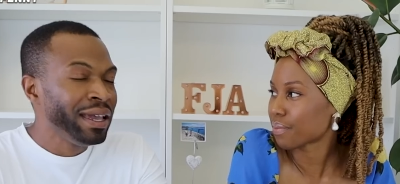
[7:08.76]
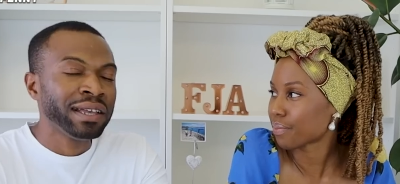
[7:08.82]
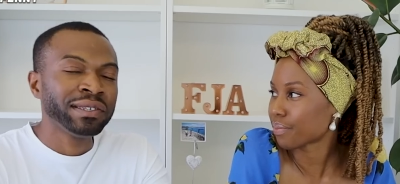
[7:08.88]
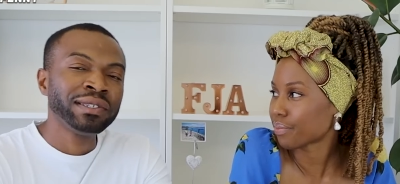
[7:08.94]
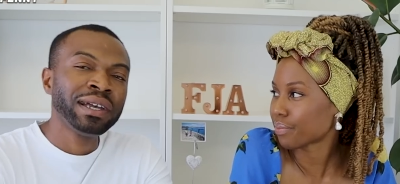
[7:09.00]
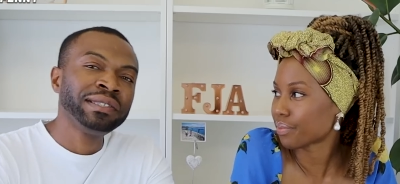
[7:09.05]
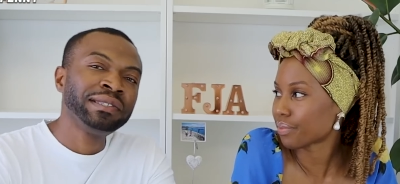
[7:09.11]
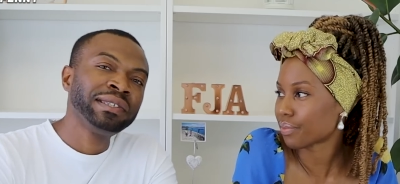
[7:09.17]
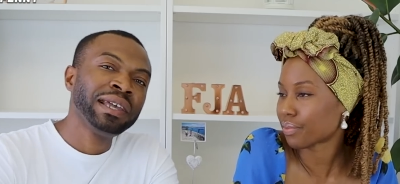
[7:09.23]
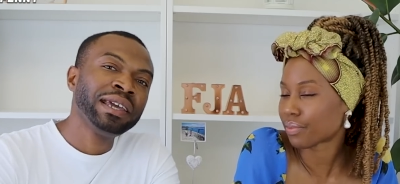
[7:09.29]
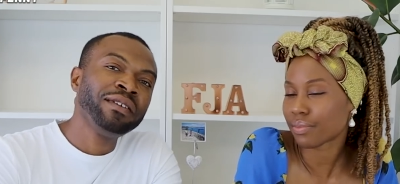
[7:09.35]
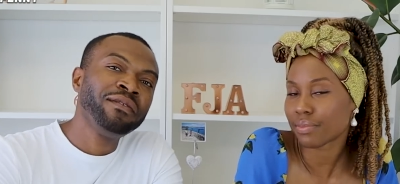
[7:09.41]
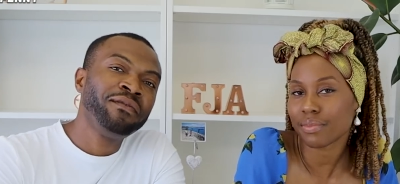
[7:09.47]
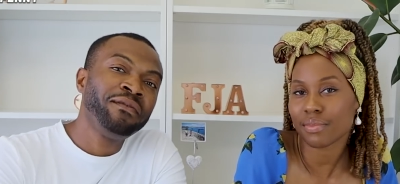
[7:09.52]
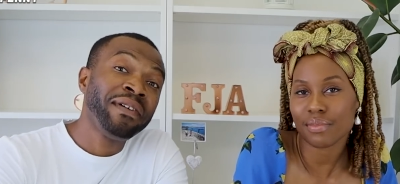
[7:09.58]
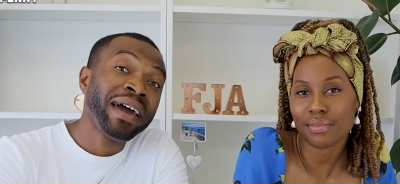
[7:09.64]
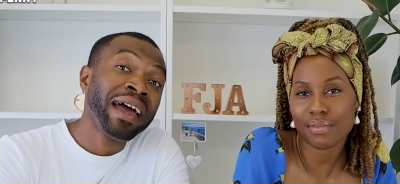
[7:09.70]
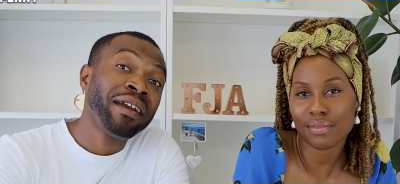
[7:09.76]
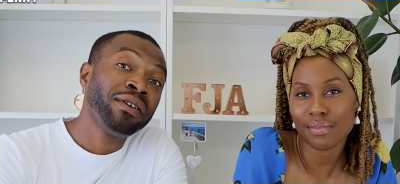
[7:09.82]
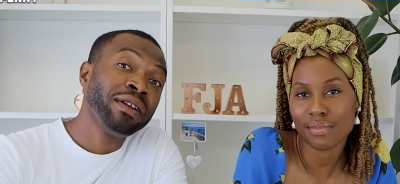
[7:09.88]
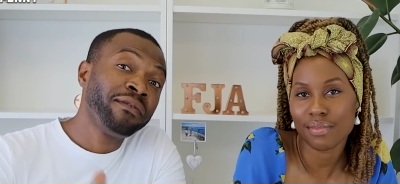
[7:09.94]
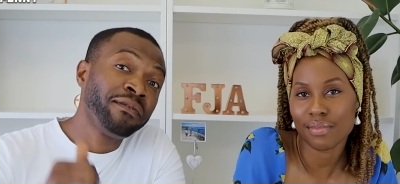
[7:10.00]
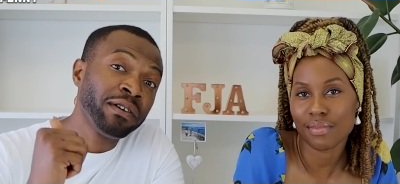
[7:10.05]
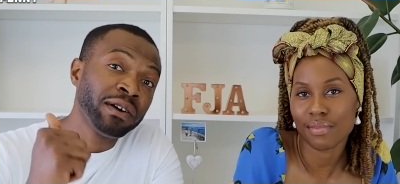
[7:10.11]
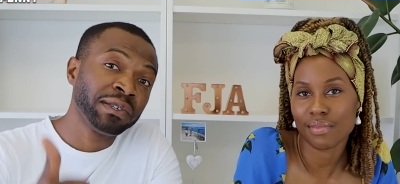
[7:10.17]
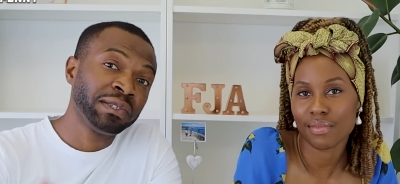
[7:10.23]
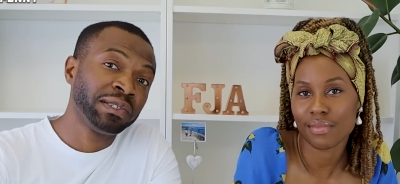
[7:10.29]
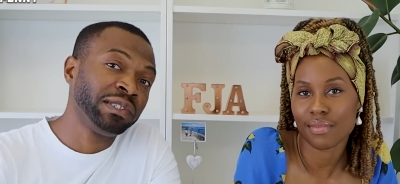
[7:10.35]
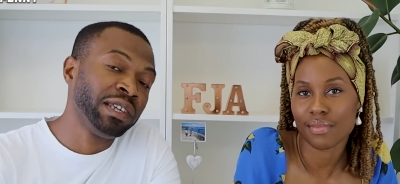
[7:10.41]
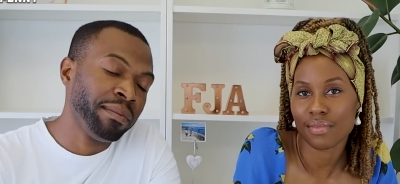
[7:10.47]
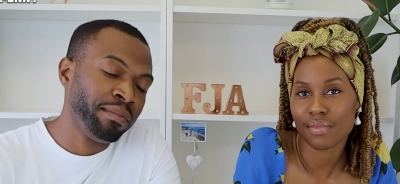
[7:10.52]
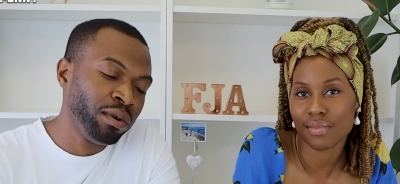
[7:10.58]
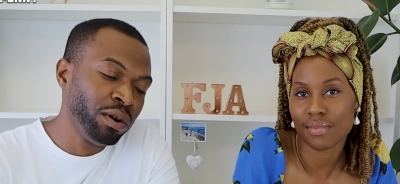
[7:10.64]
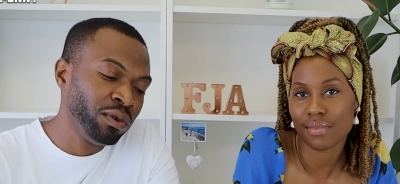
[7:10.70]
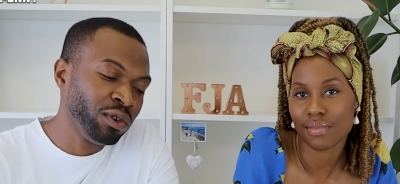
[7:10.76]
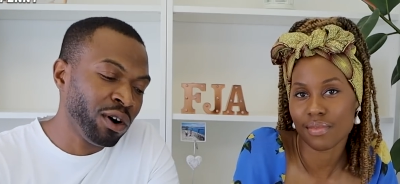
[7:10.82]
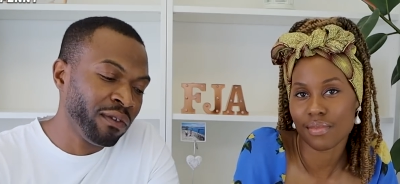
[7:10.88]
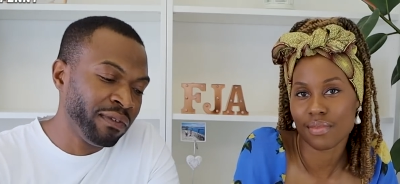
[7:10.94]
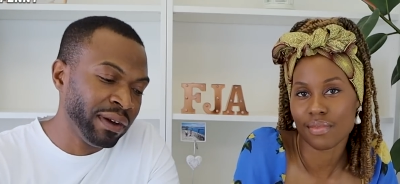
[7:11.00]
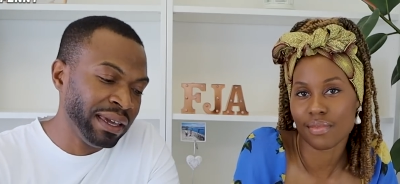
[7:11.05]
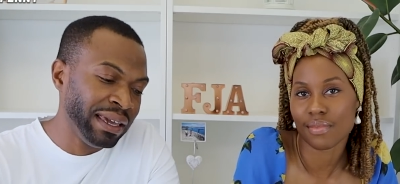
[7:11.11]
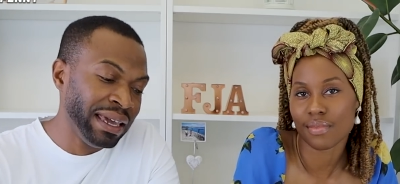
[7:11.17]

Speaker 1: Yes, yeah, so I'd say the very first tip we would offer